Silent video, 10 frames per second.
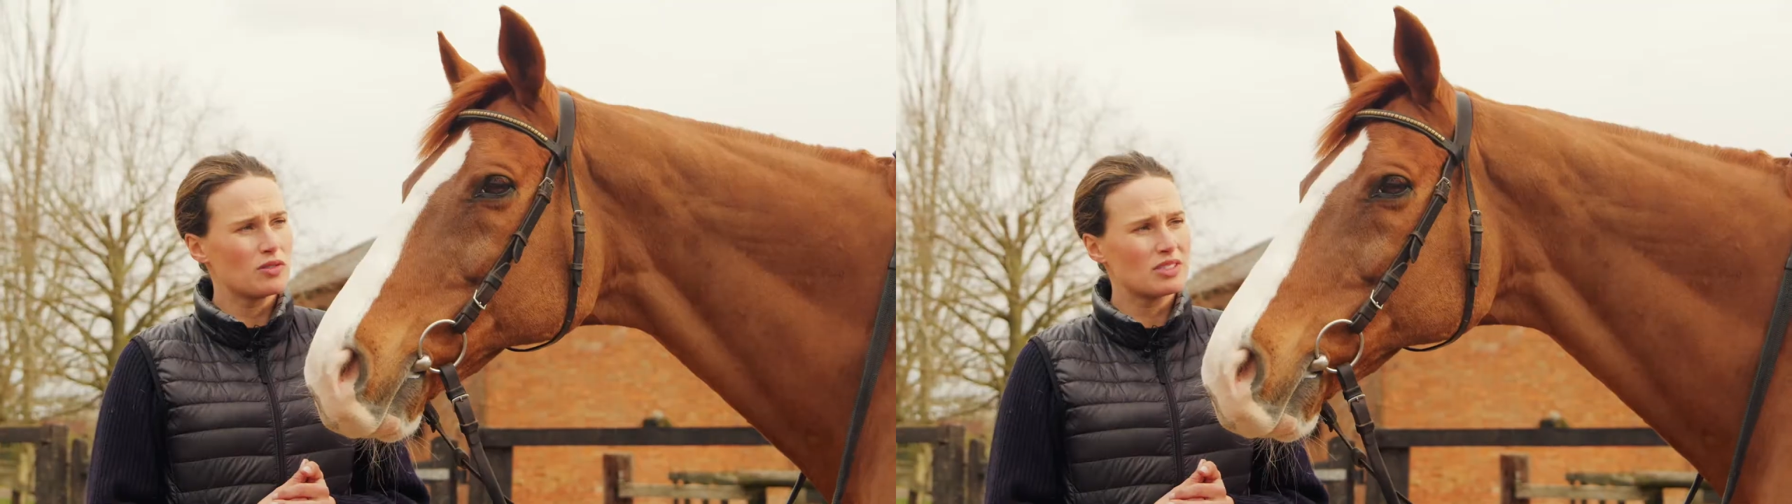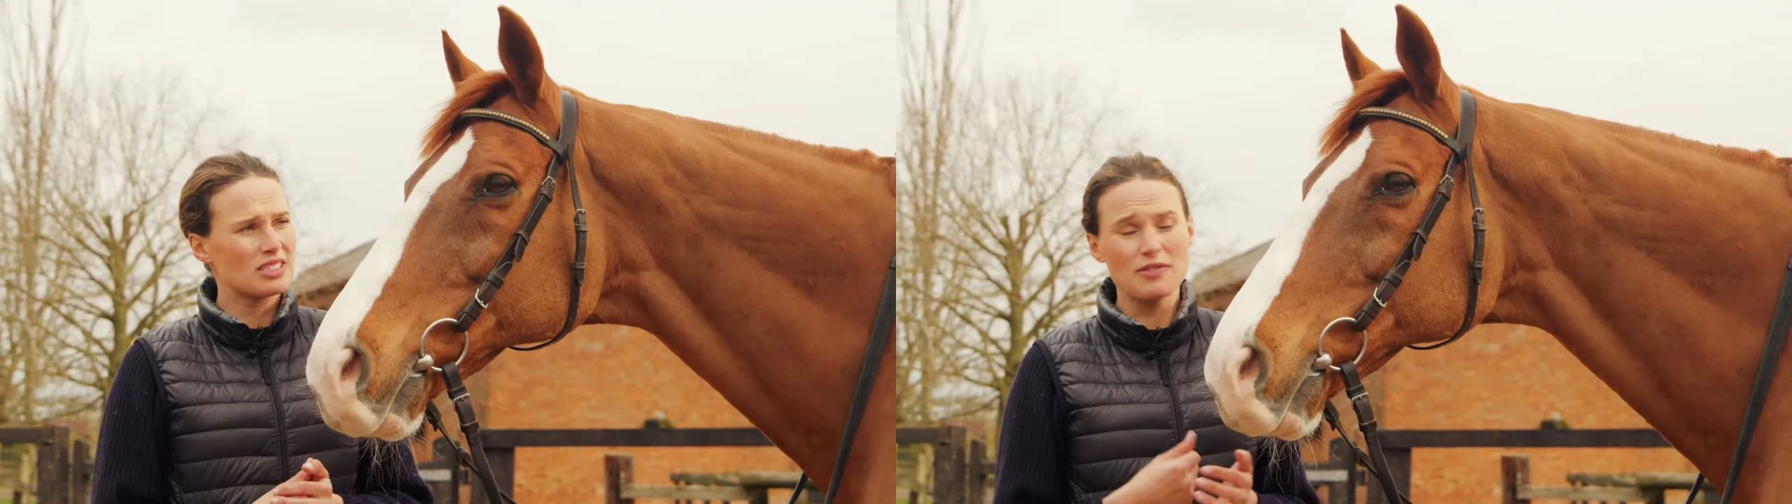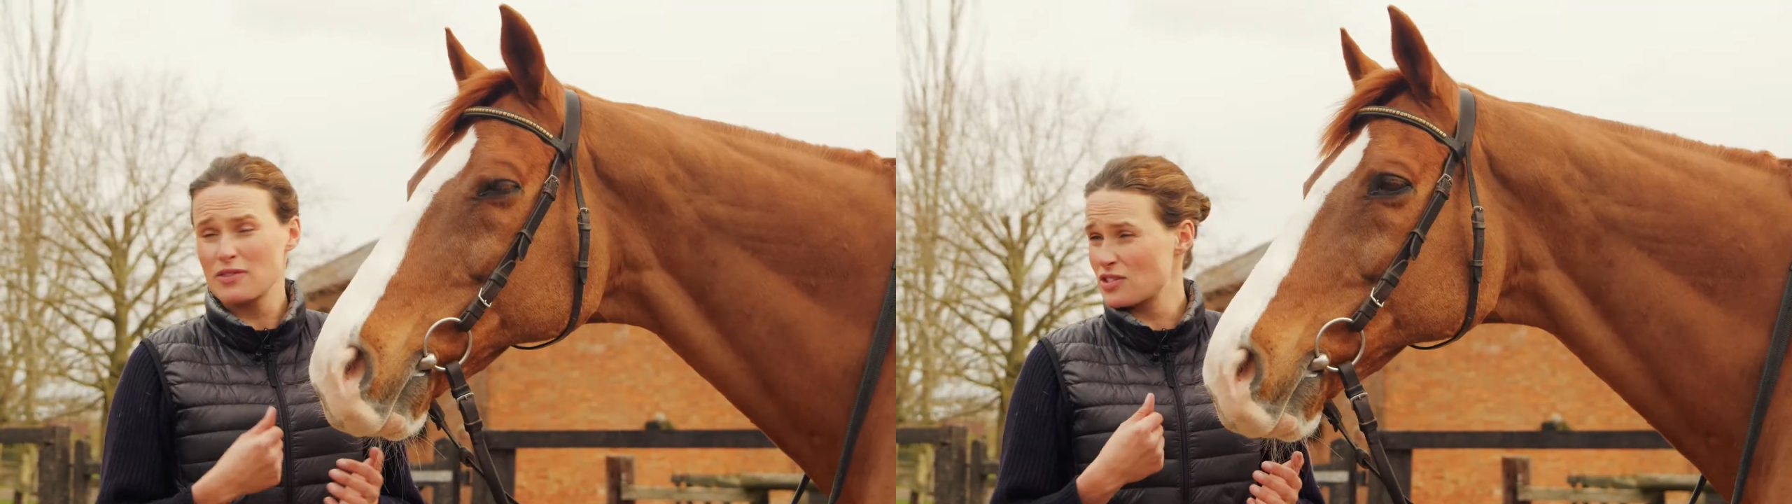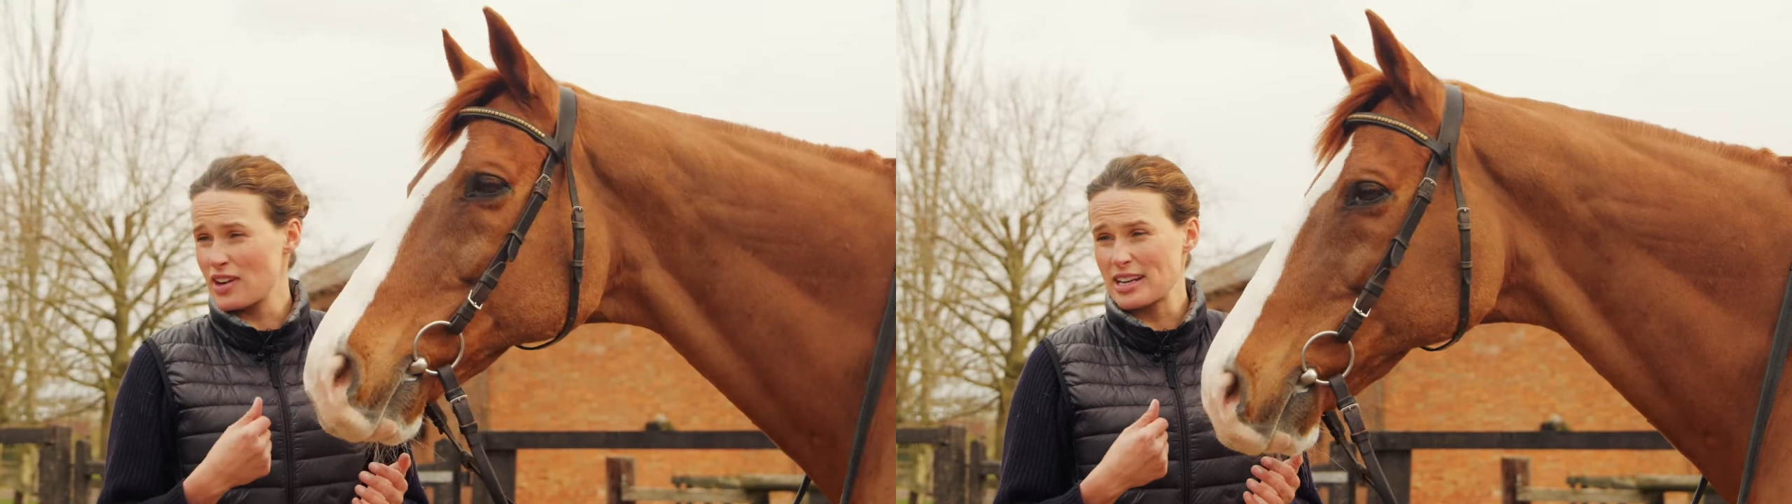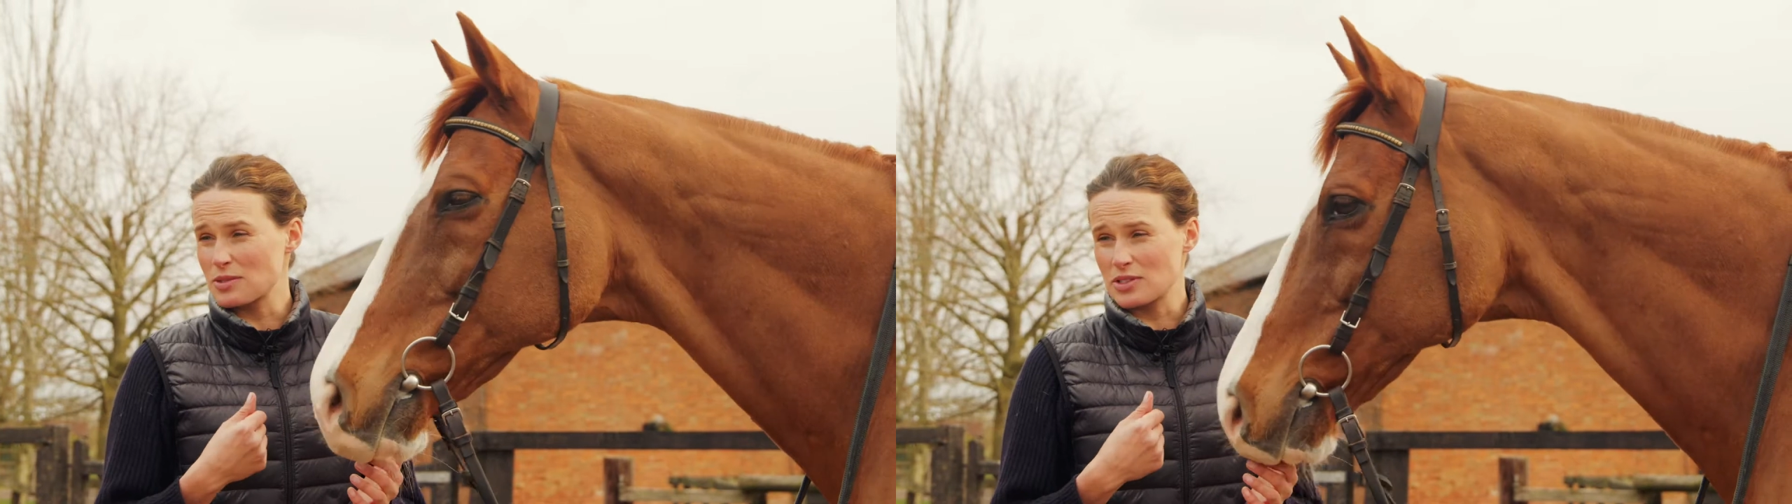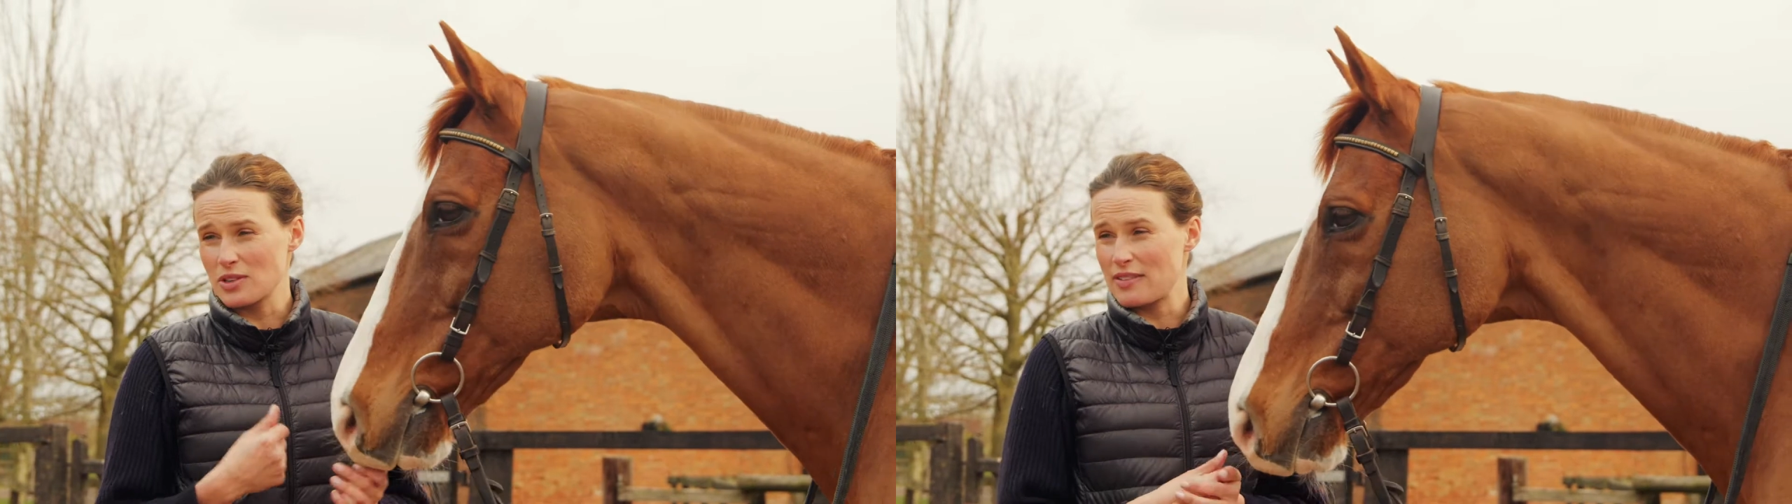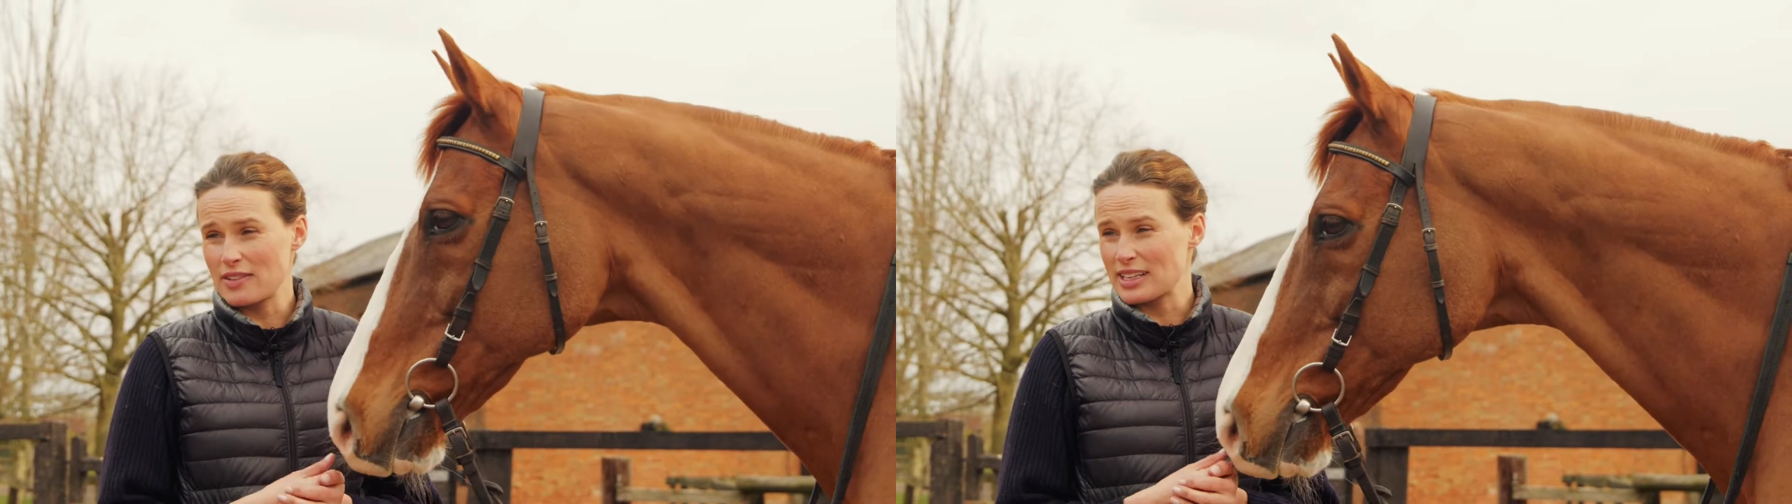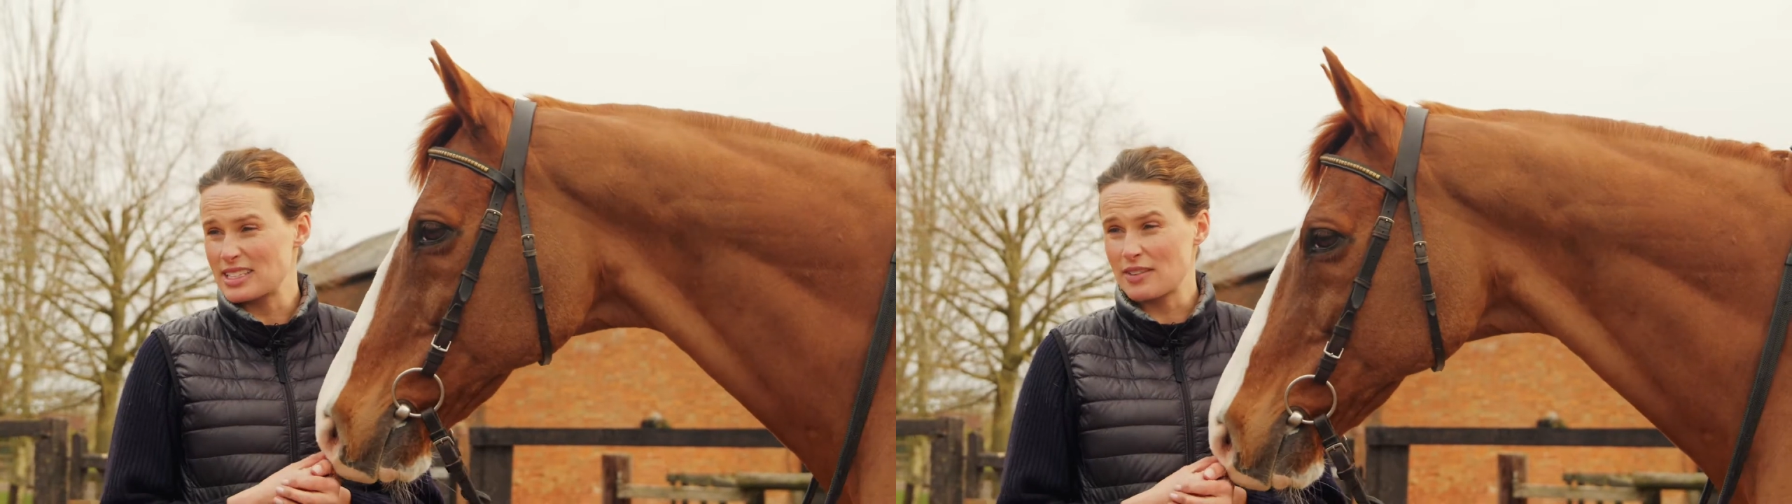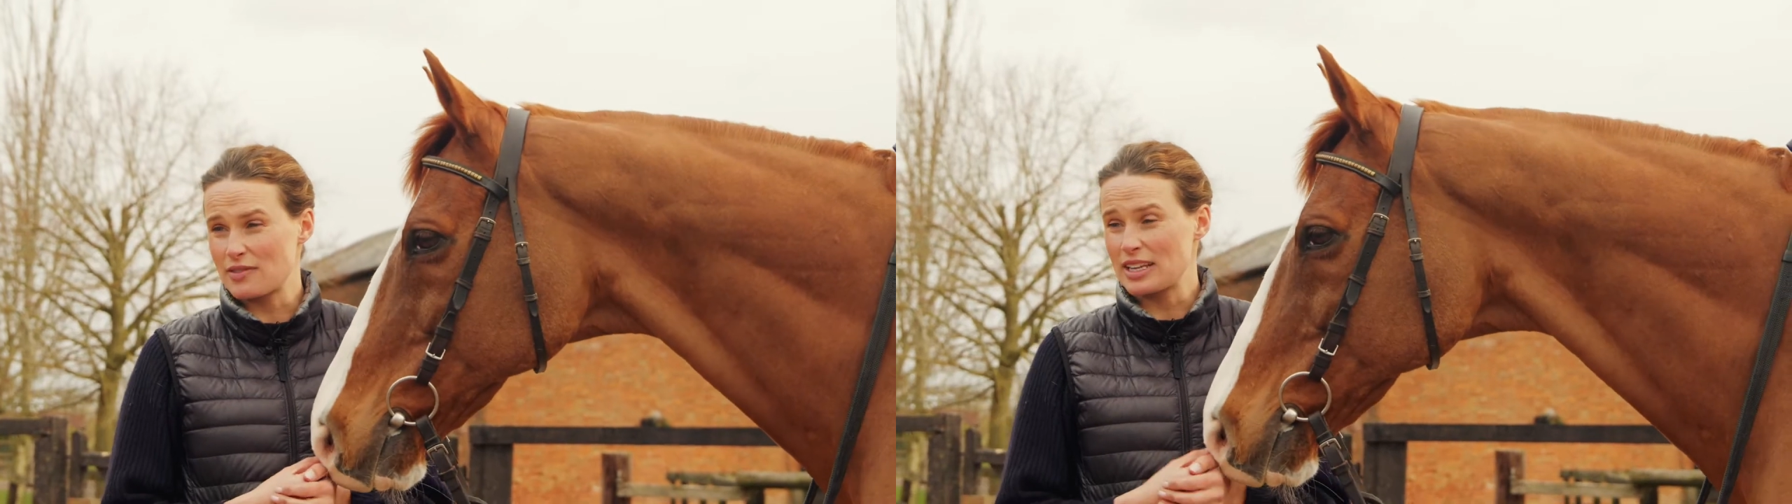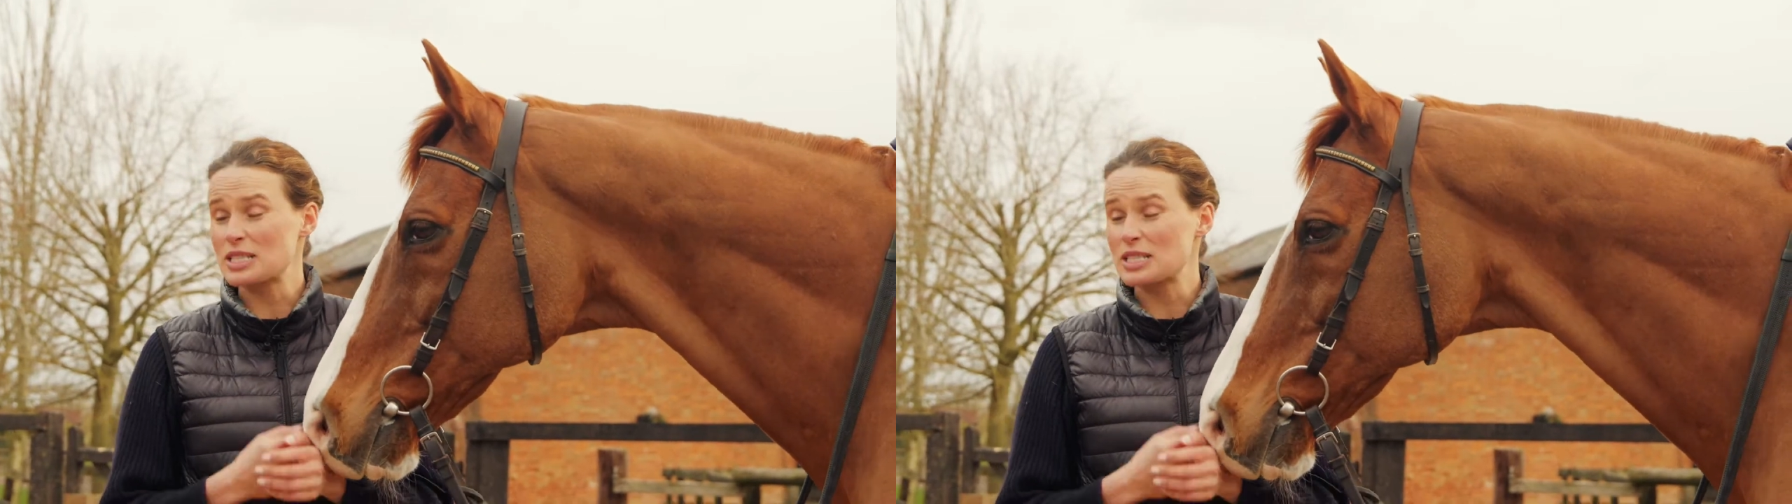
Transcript: different trainers will do everything differently.